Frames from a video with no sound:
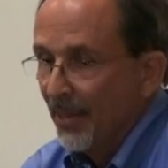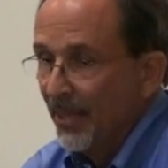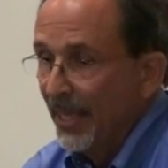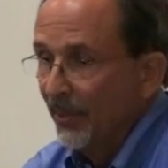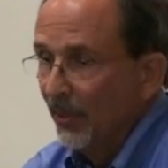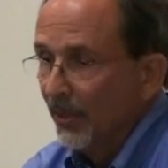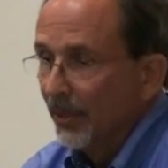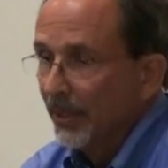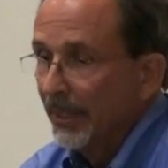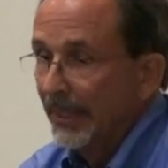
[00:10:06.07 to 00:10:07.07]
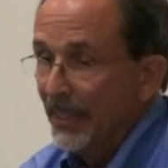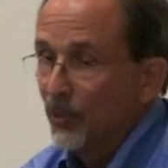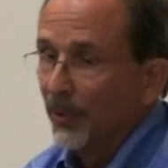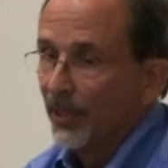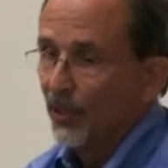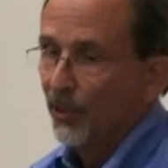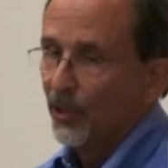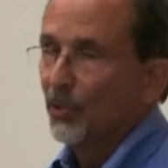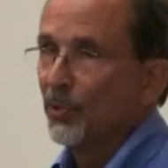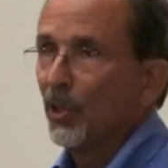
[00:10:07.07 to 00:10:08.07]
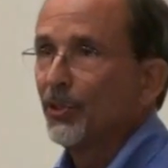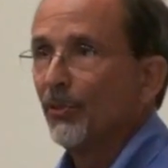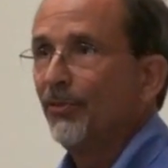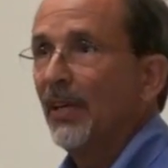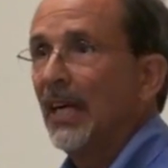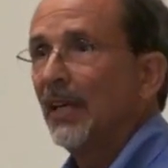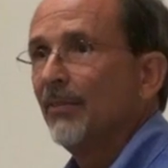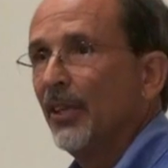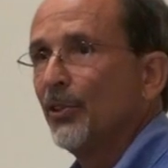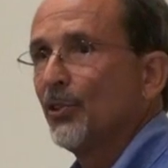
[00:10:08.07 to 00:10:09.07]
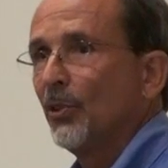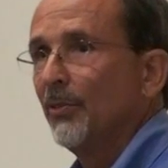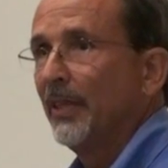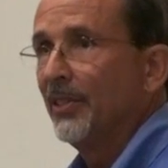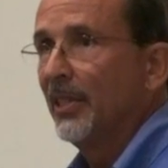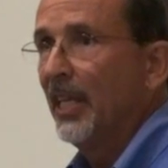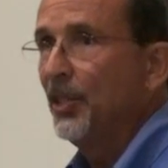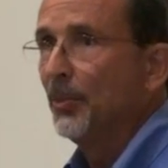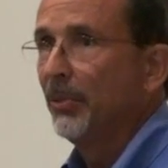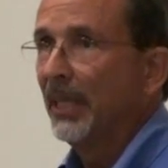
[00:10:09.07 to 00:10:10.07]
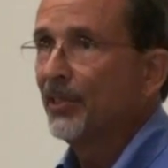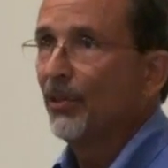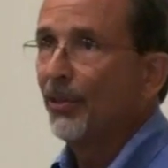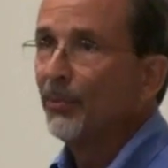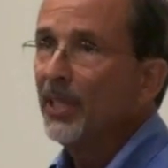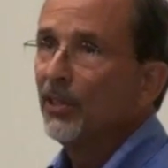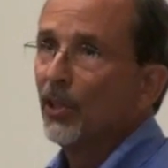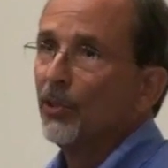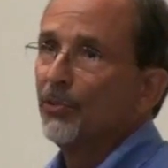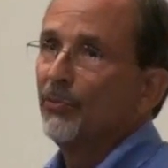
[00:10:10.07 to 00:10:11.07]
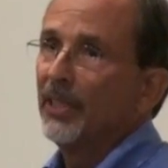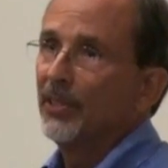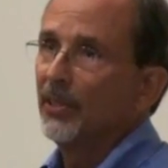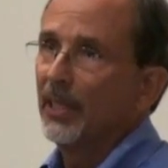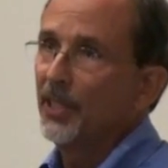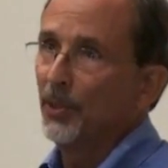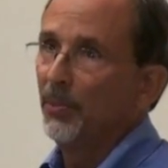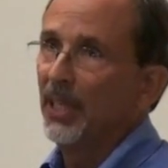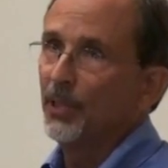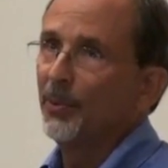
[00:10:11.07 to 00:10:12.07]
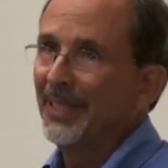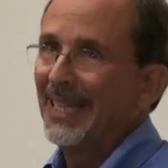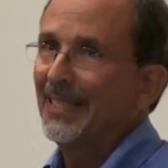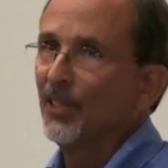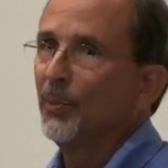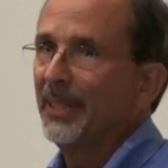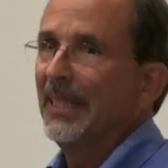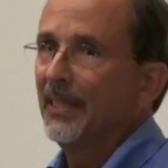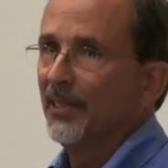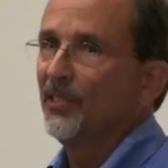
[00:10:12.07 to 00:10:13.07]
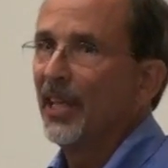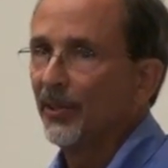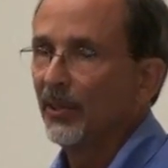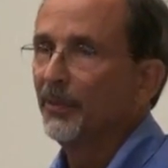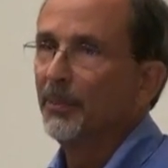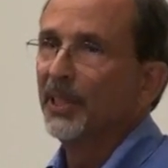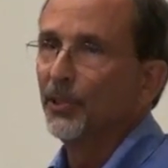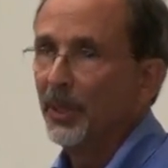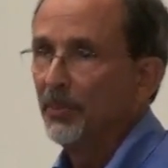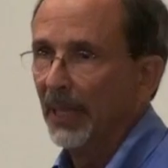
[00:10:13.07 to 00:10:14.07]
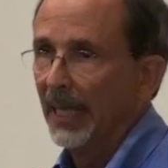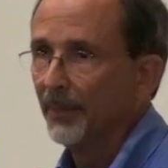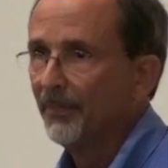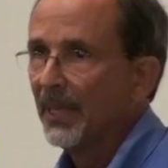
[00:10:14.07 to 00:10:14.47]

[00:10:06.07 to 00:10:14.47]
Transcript: Then in each one of the units, there was also 5 understory vegetation plots. 3 of those vegetation plots were nested within the center of the big tree plot.